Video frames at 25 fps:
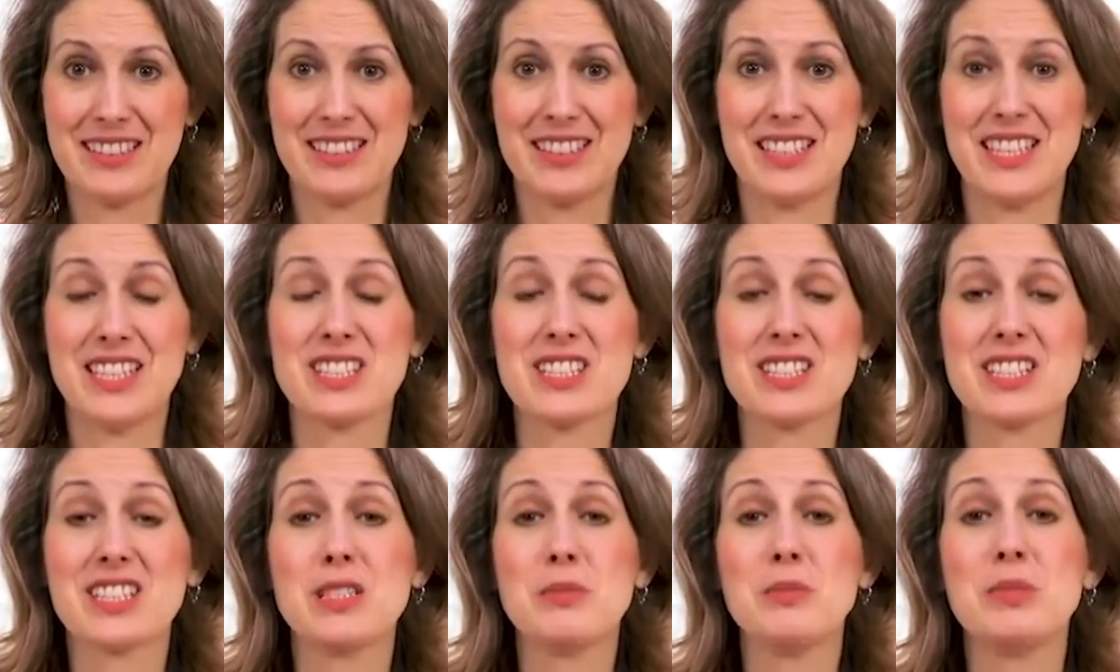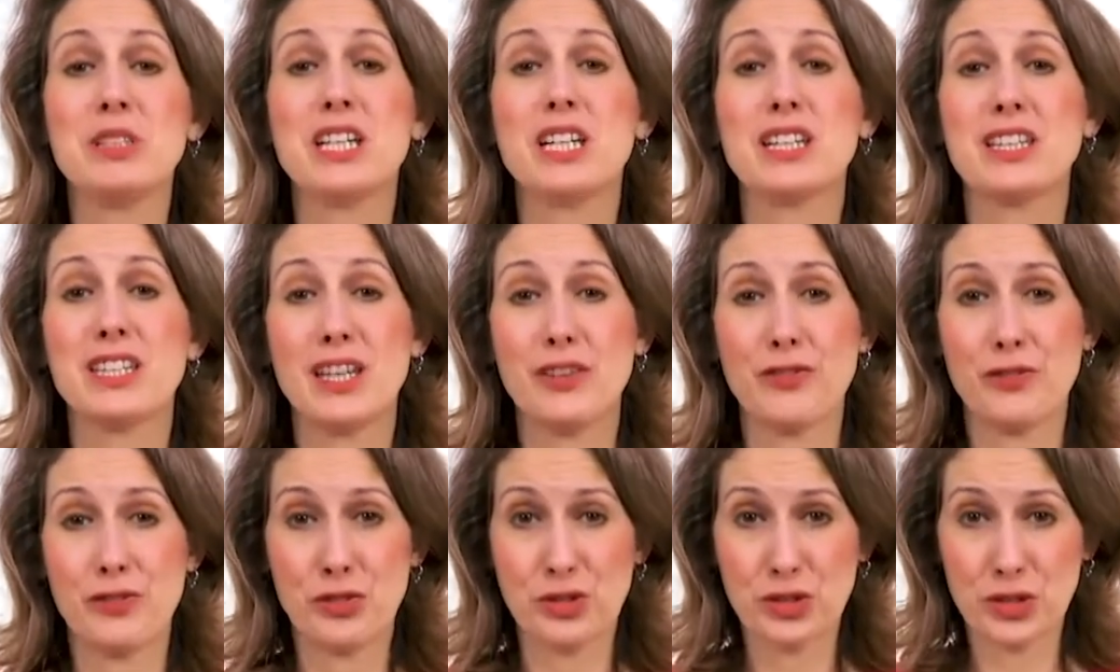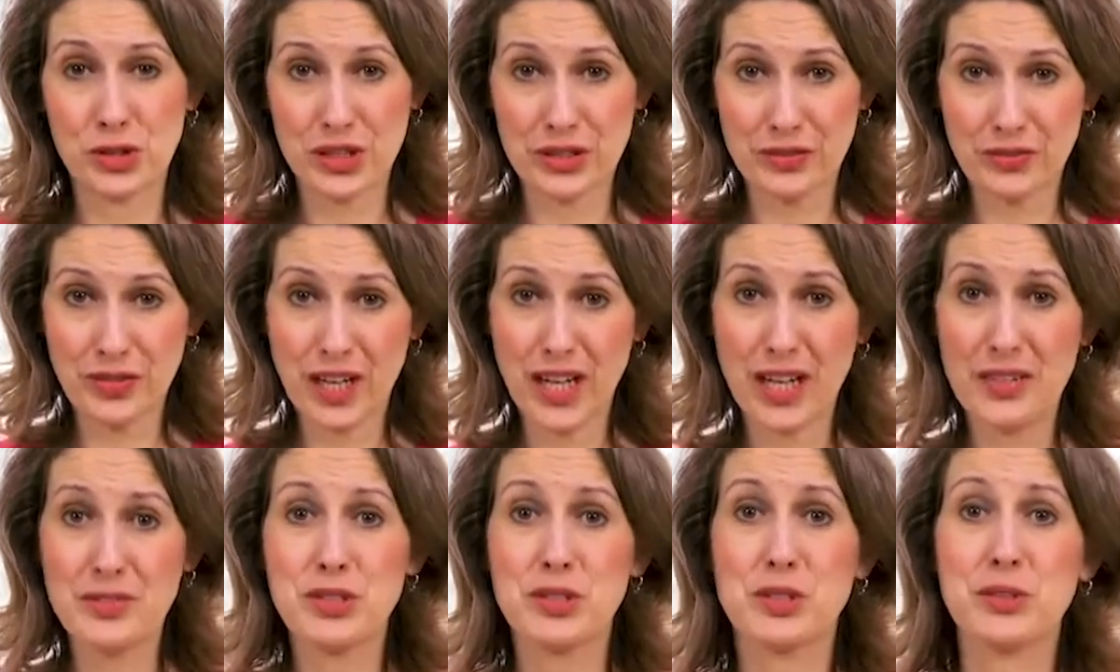It's going to be at that
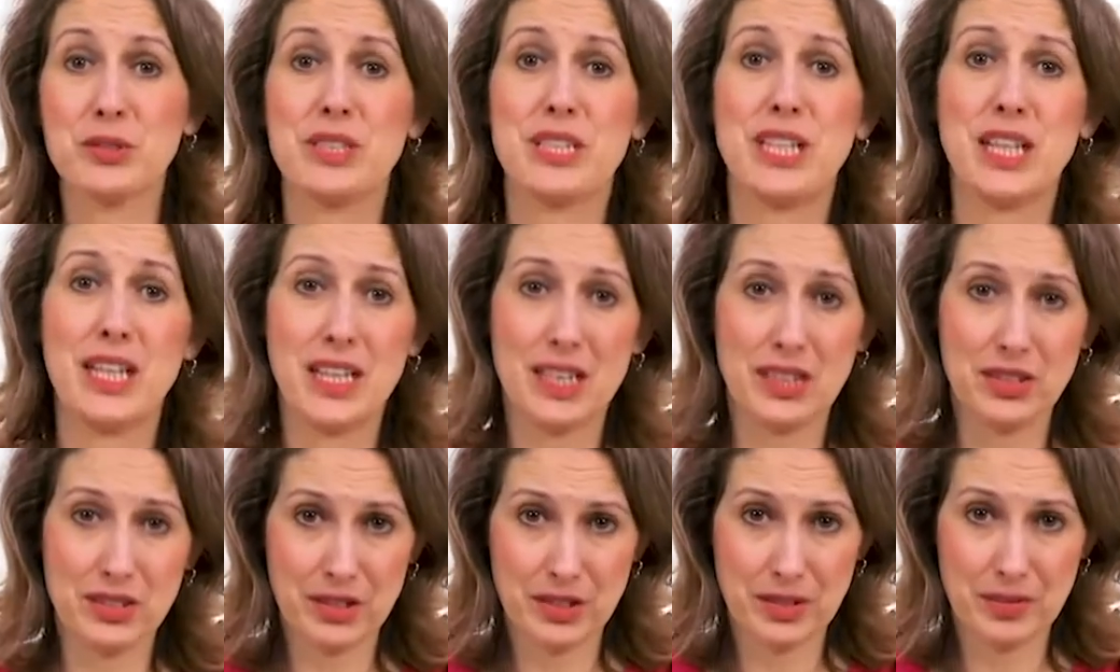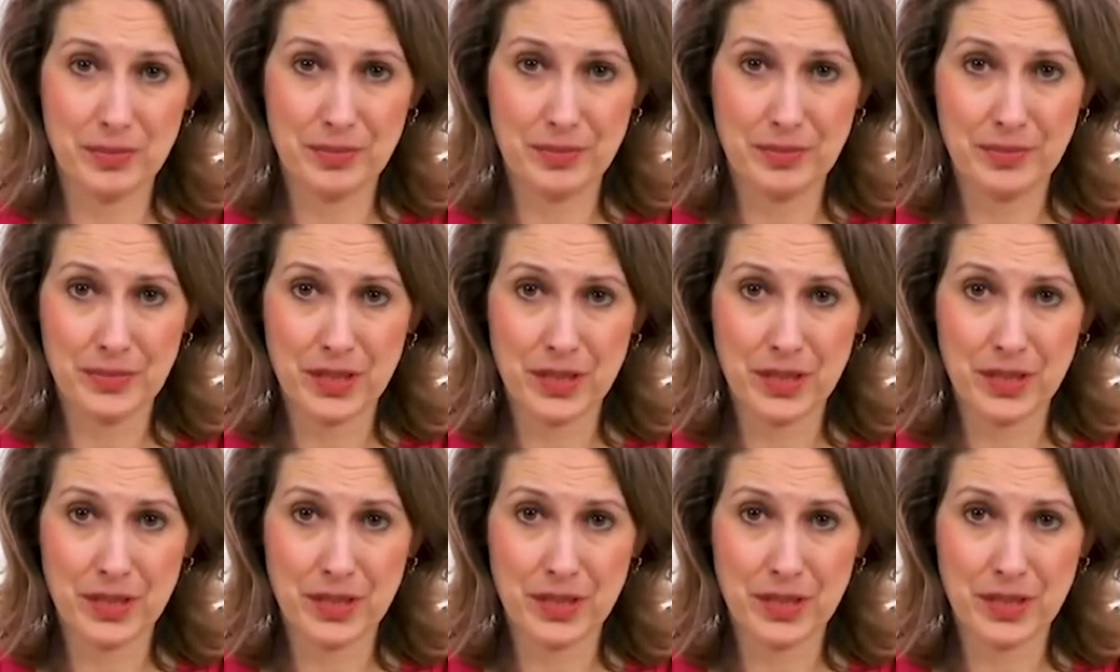45 degree angle.